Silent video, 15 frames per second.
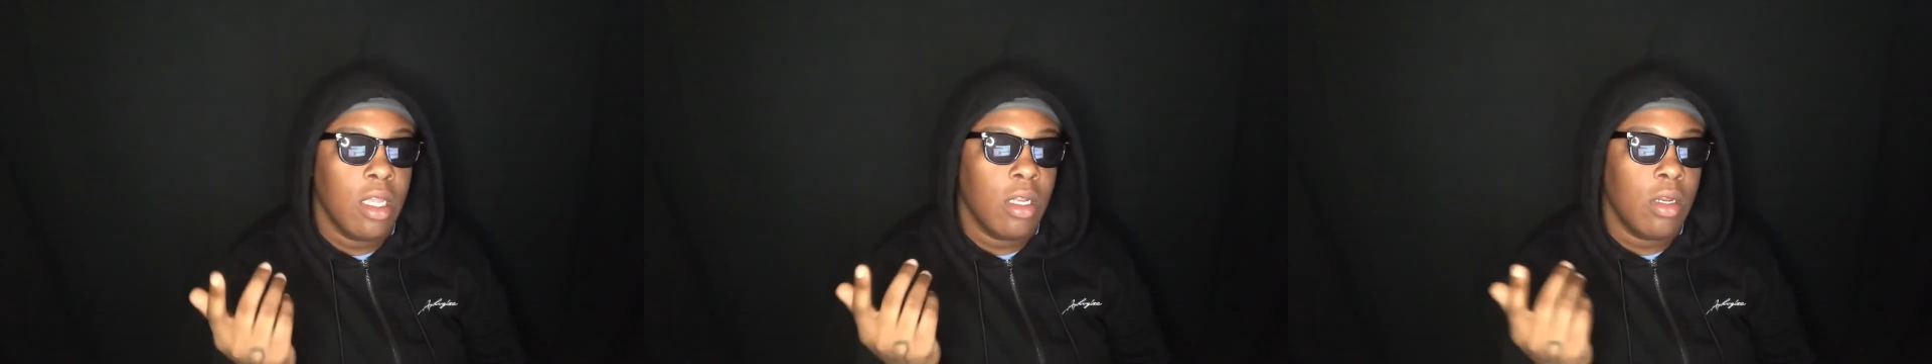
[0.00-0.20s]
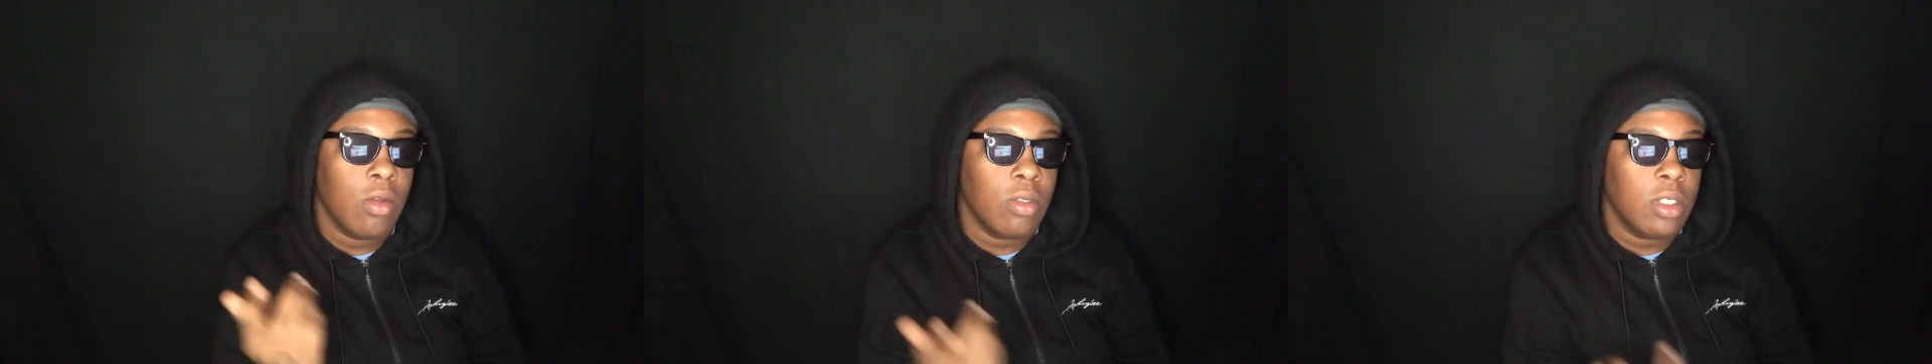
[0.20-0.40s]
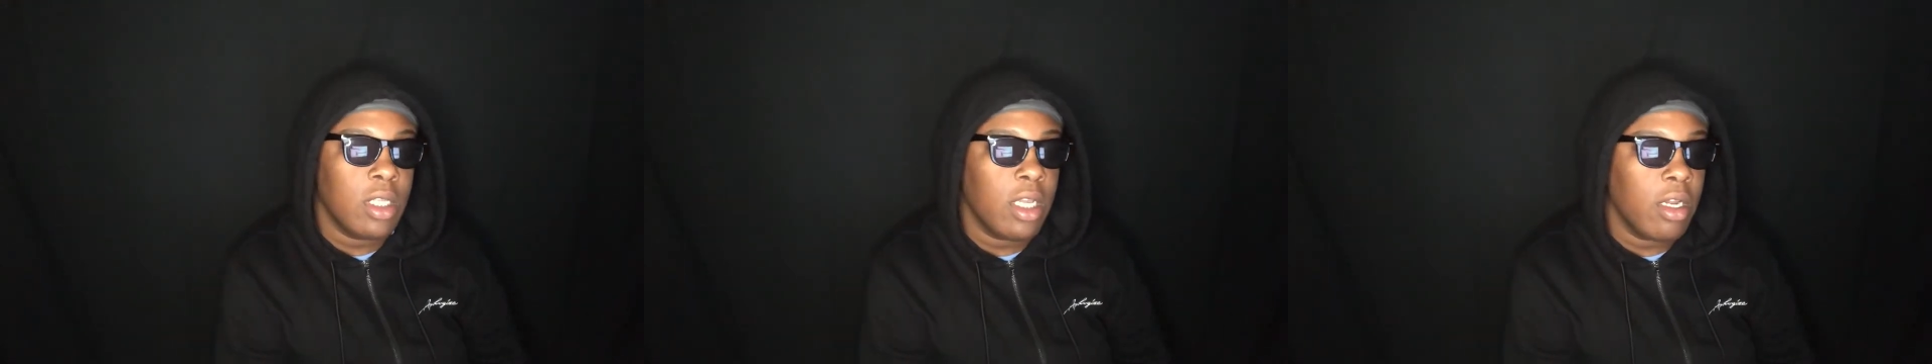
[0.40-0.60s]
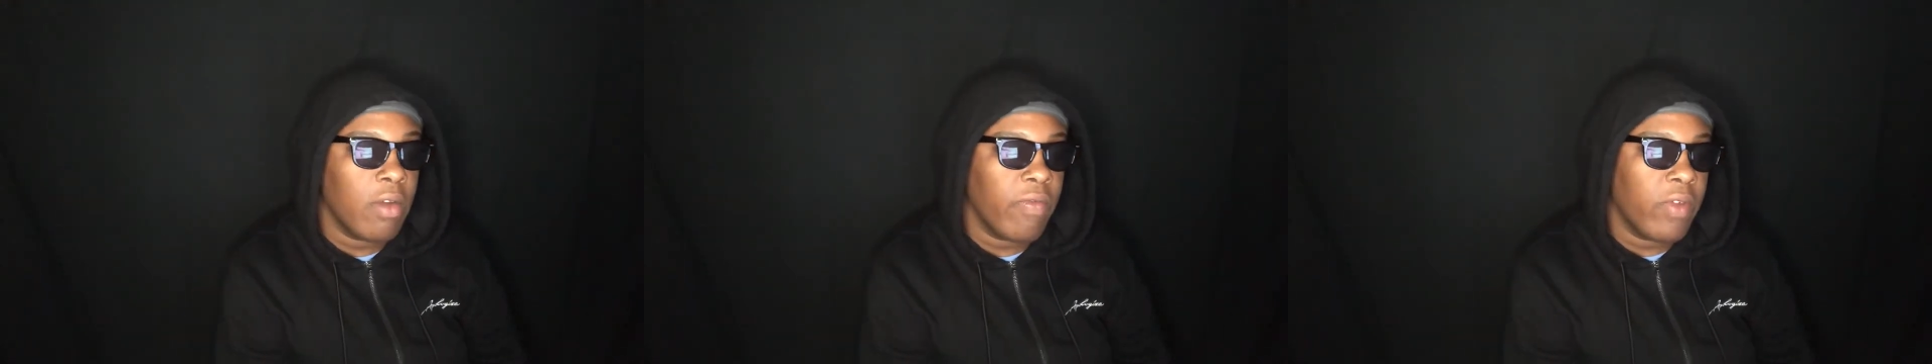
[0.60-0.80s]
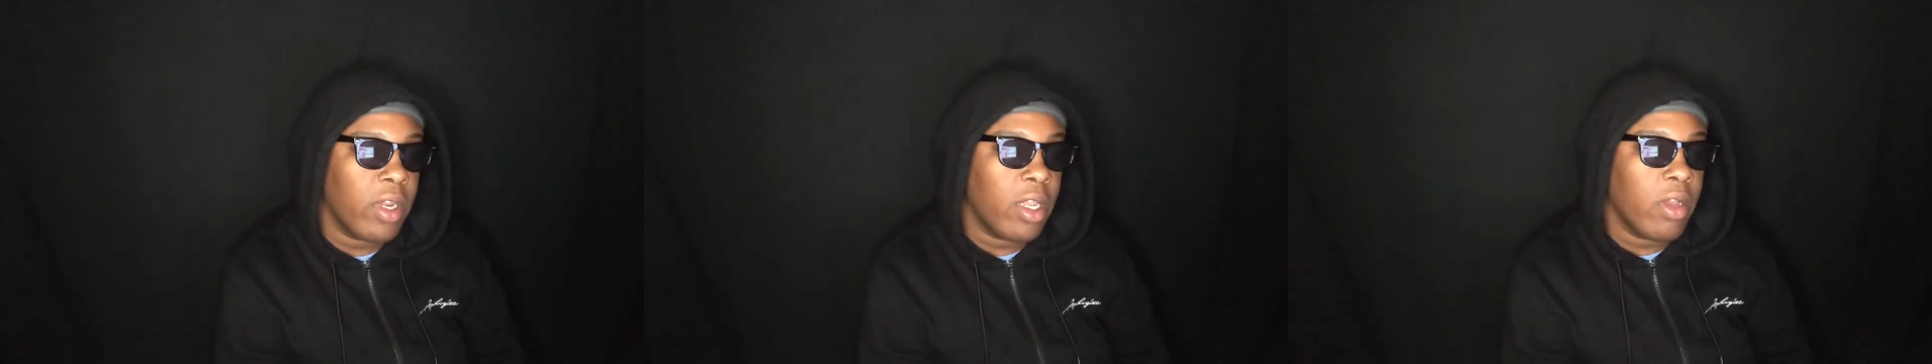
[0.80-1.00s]
new sneaker
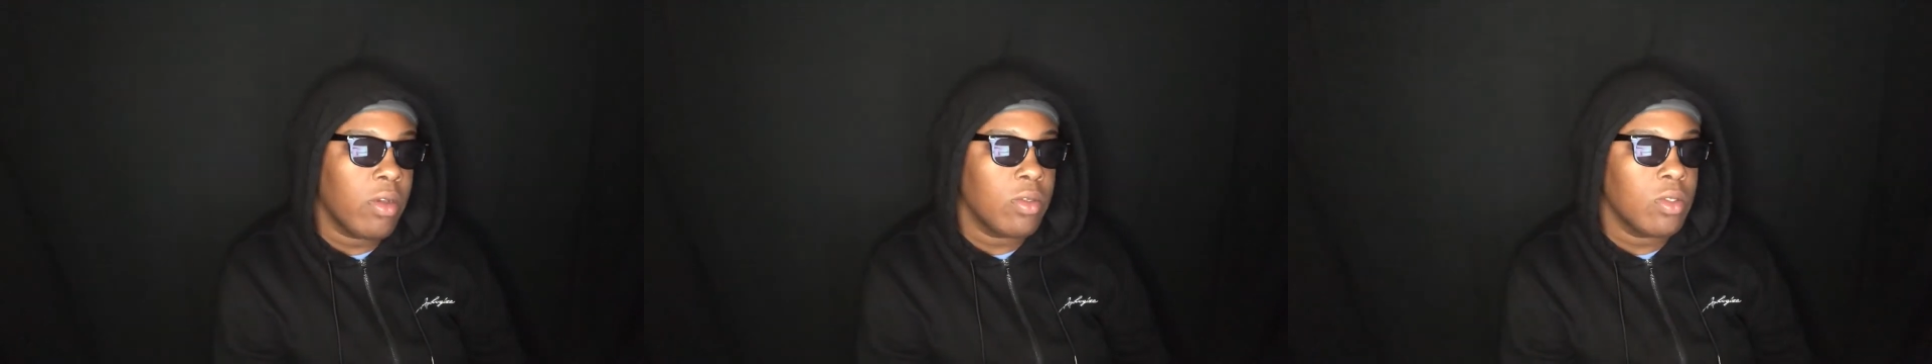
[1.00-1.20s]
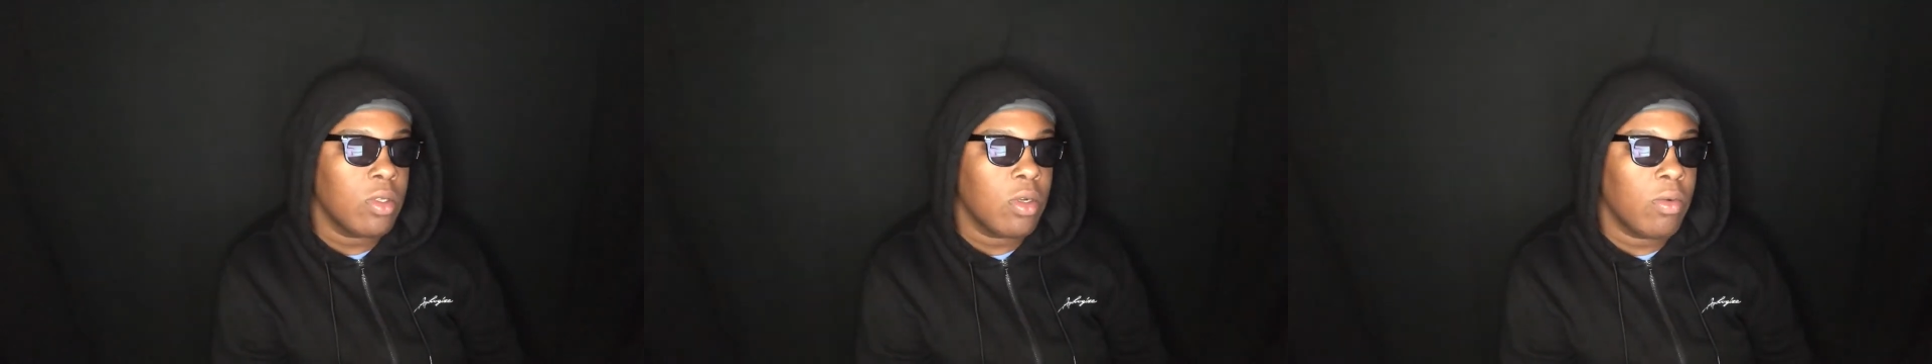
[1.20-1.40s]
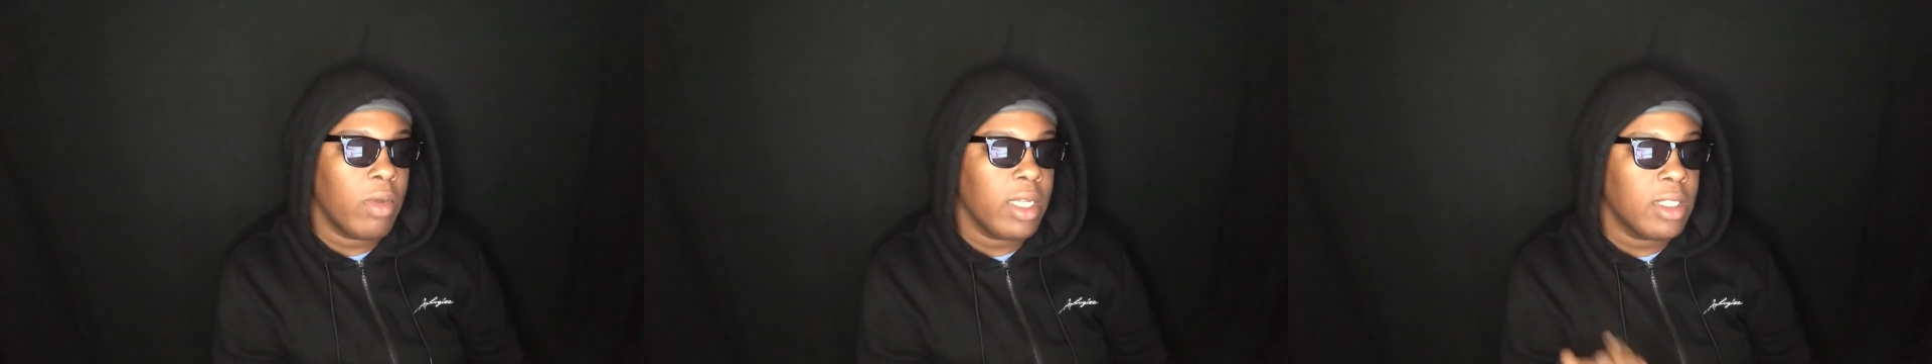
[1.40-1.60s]
videos on the way,